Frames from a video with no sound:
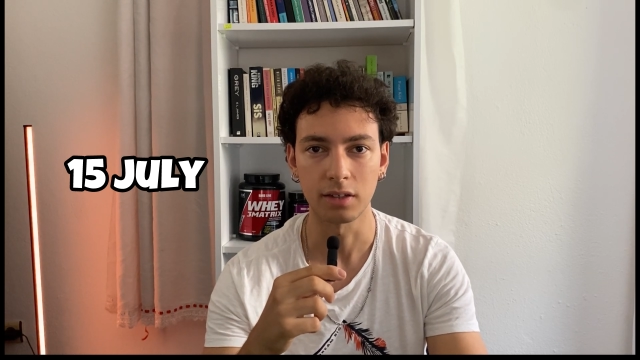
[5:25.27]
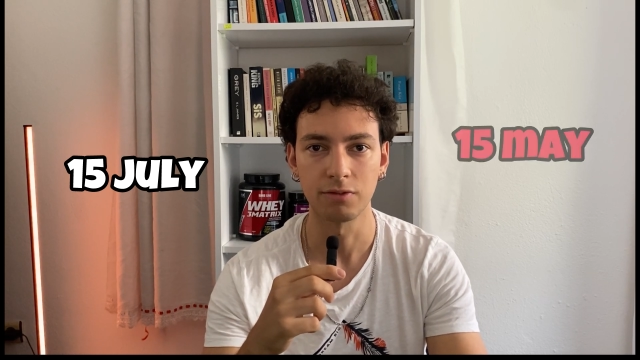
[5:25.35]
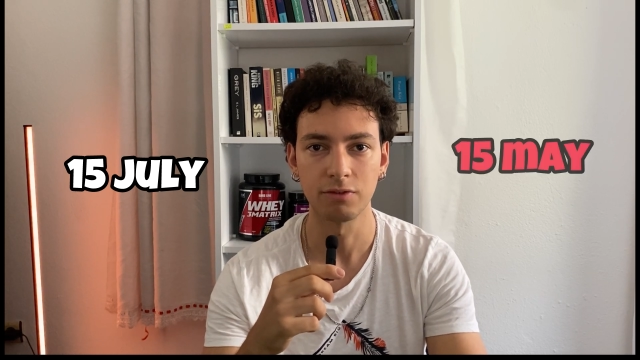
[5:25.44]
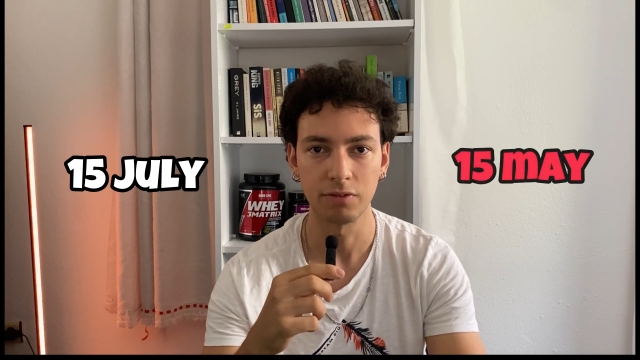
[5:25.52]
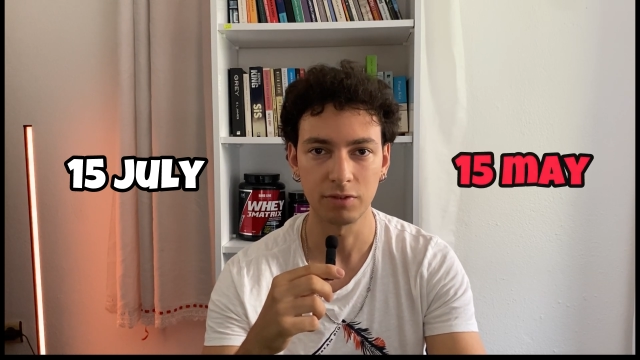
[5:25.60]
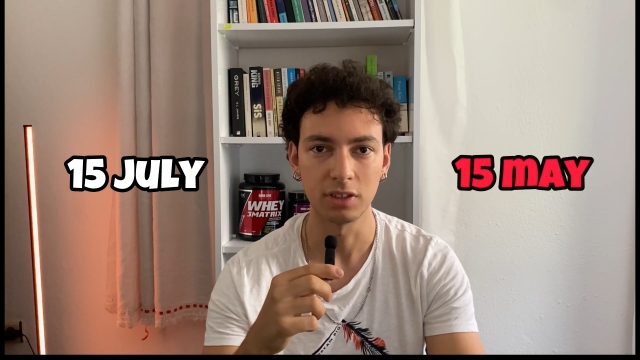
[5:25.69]

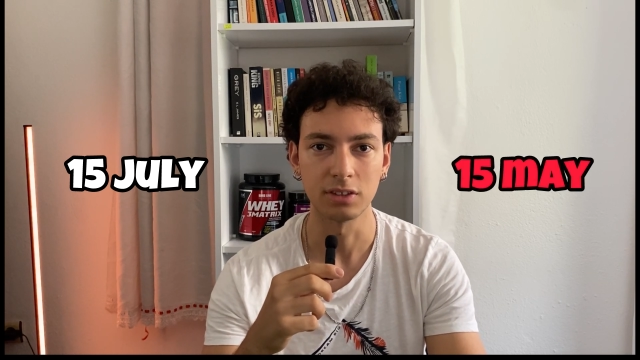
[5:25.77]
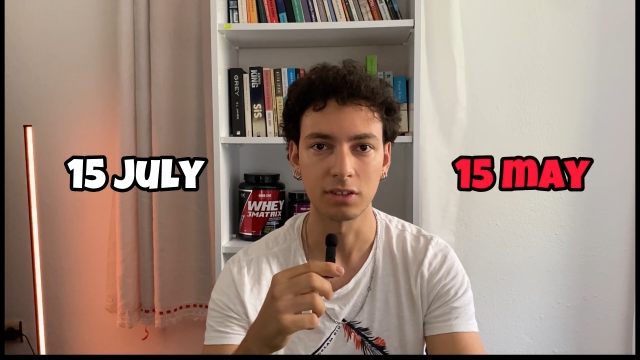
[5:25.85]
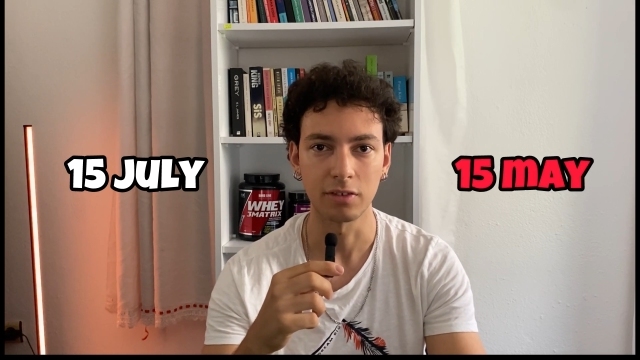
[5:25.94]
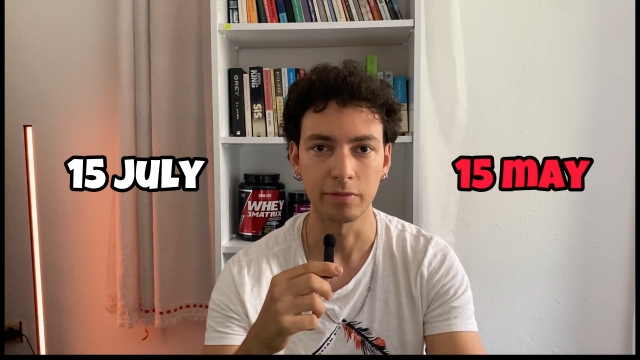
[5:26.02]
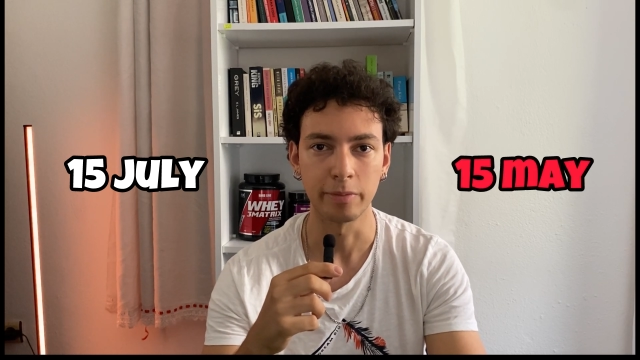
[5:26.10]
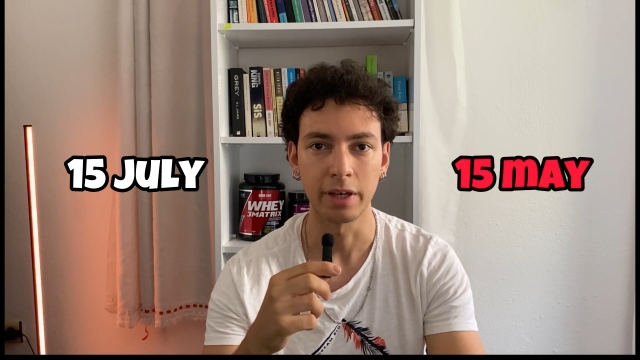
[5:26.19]
15th
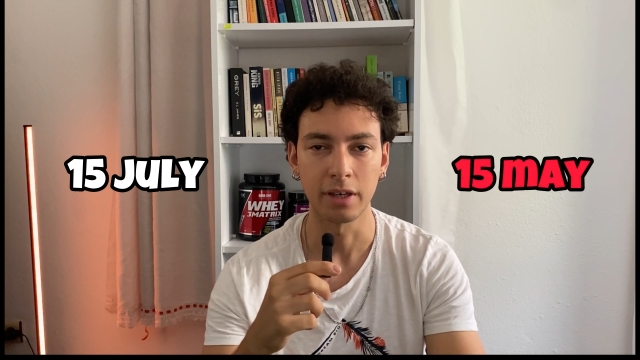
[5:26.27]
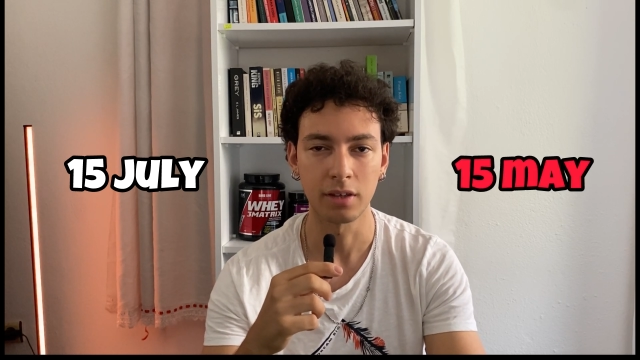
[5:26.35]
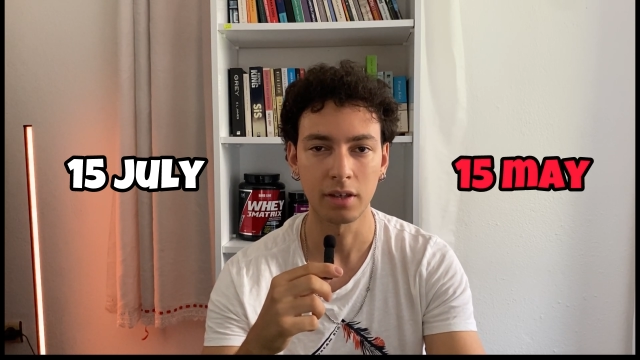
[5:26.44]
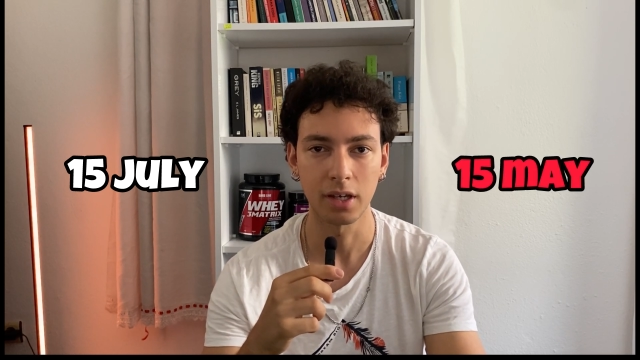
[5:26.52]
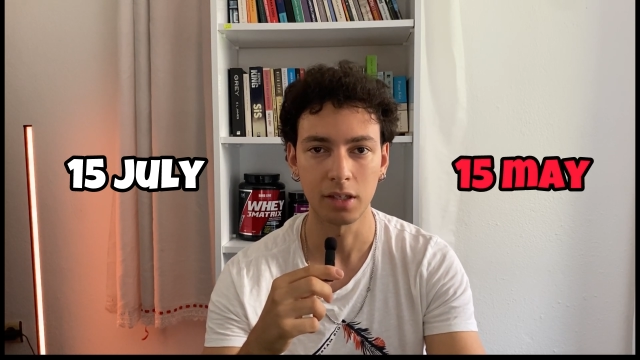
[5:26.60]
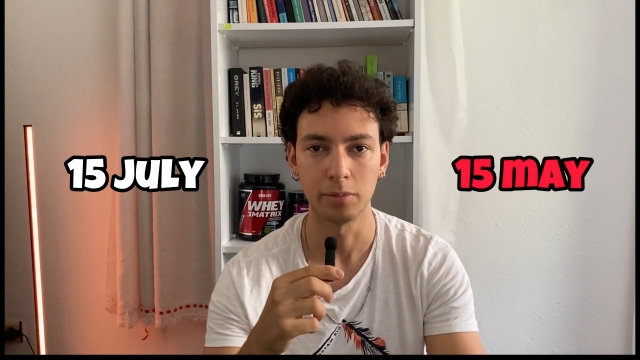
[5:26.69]
of May
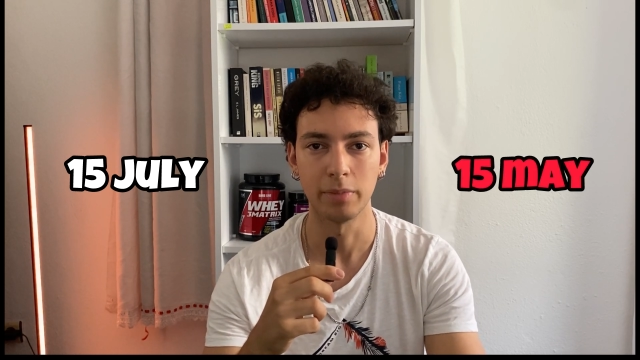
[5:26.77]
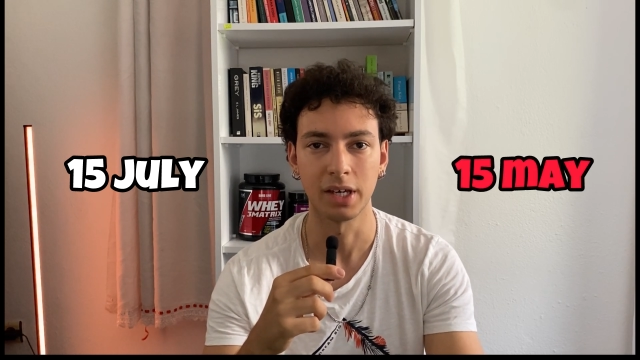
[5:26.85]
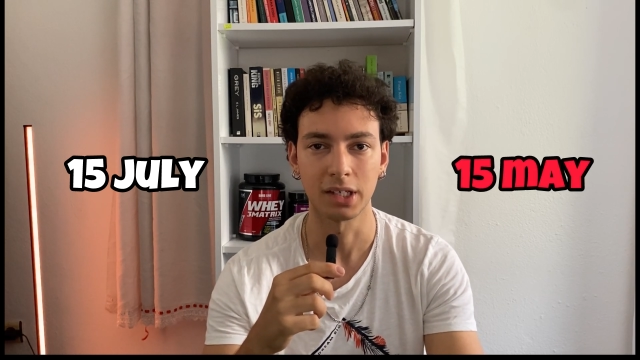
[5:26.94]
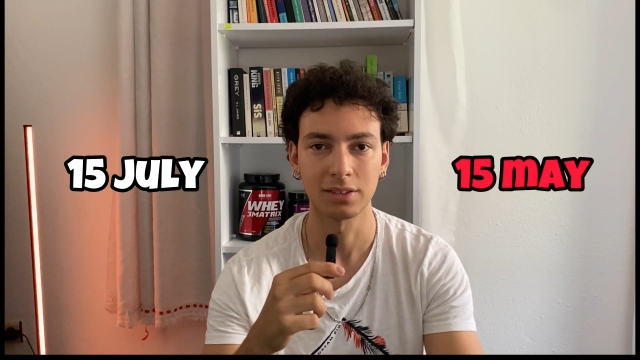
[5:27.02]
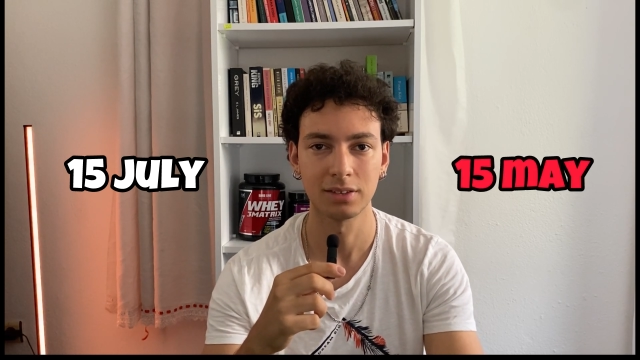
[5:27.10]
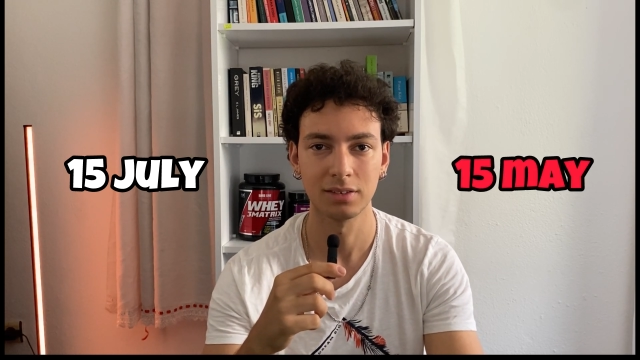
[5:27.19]
at
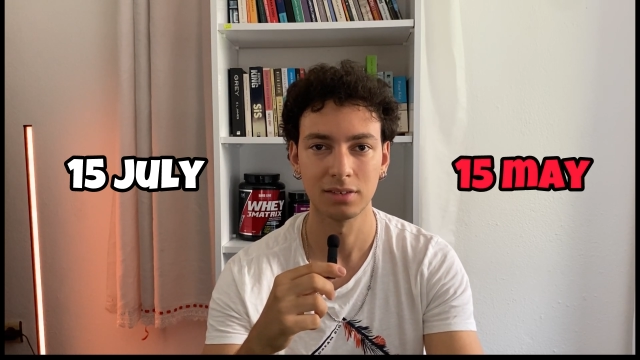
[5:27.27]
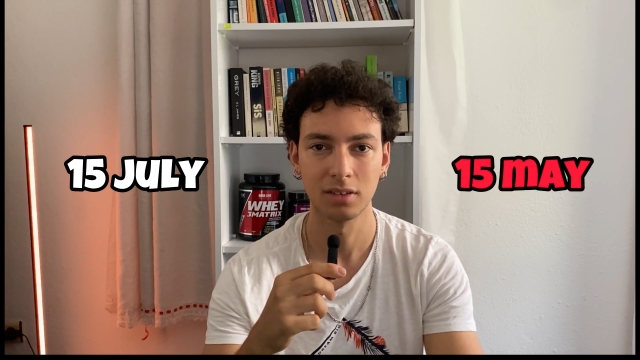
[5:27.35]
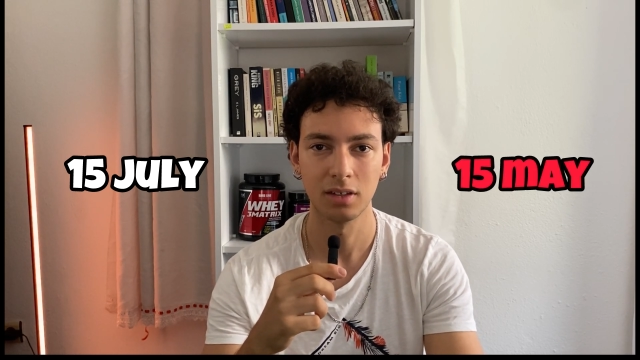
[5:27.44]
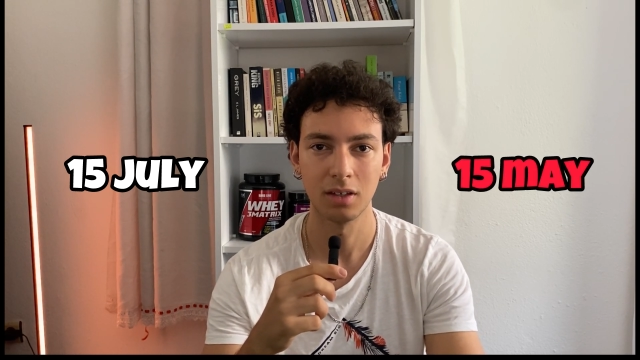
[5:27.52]
max,